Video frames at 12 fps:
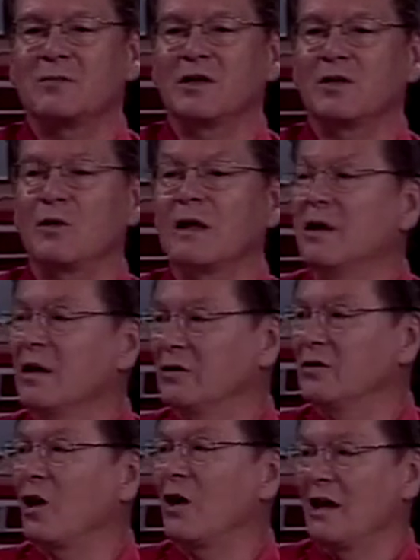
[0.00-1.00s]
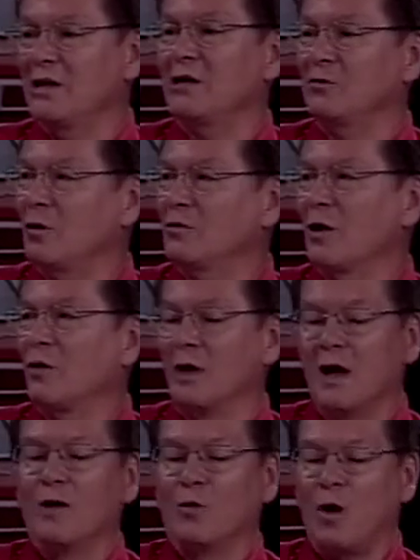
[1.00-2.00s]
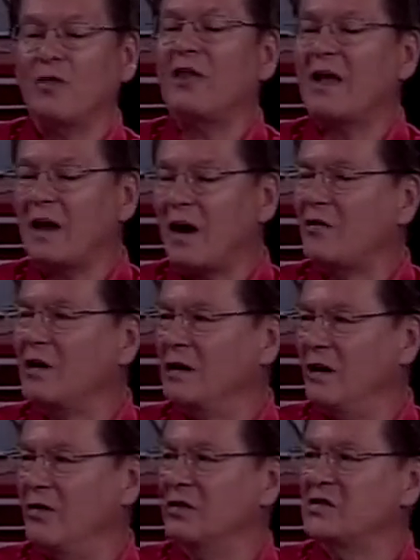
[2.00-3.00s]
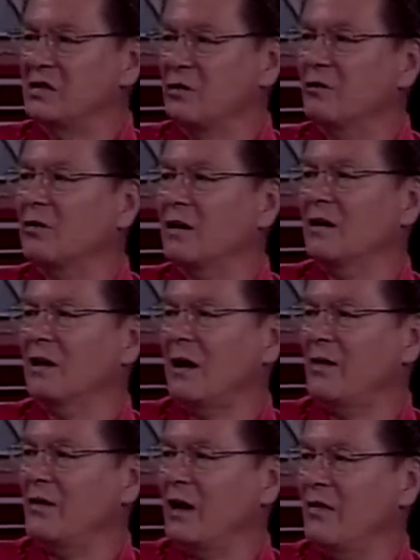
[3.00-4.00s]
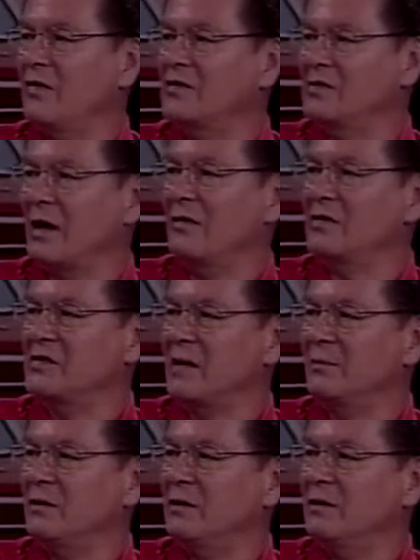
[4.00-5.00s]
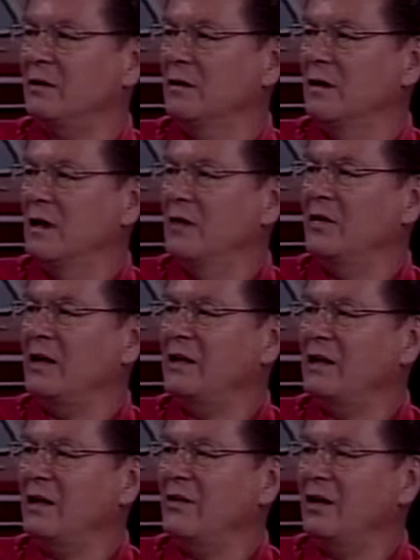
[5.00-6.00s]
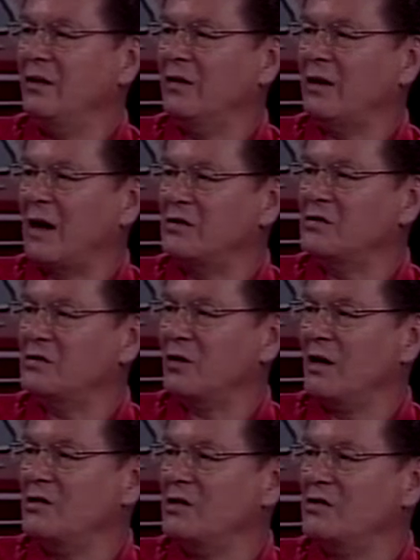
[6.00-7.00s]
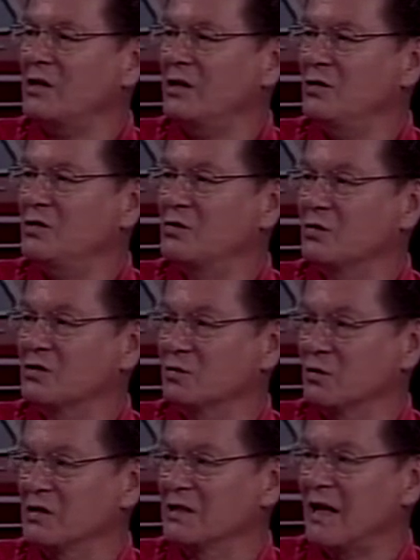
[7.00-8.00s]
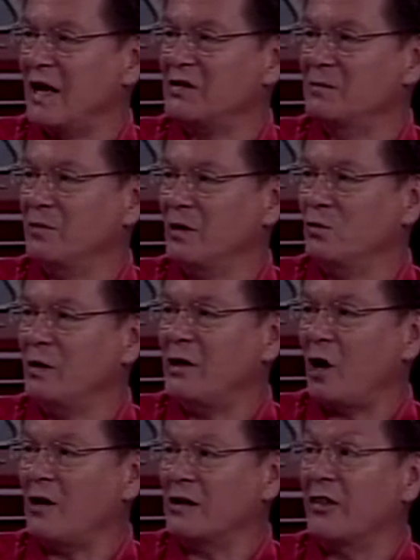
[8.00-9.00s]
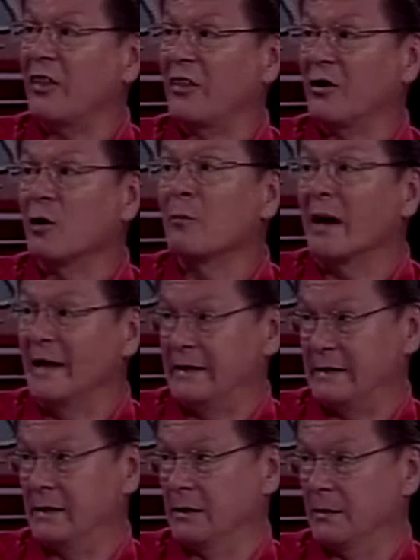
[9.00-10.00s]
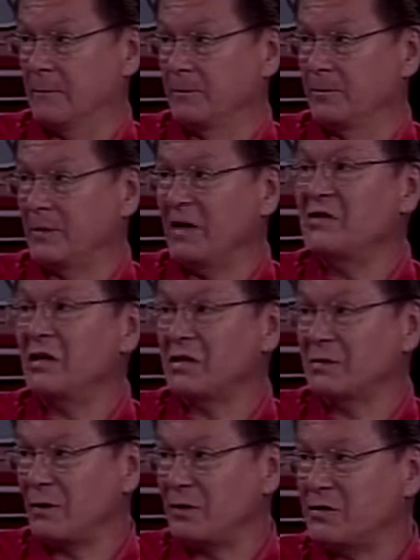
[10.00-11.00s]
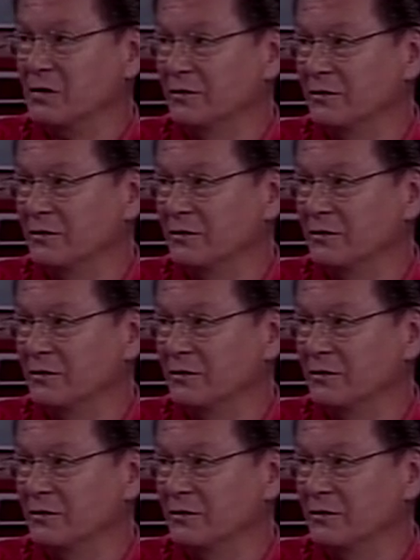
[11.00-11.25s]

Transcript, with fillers: Static we, electricity? No, no, no, What they covered it in, the silver on, on, on, the, on the Zeppelin, oh. that it, in, in the concentrations they used was, was less, but we call it thermite. It's an explosive.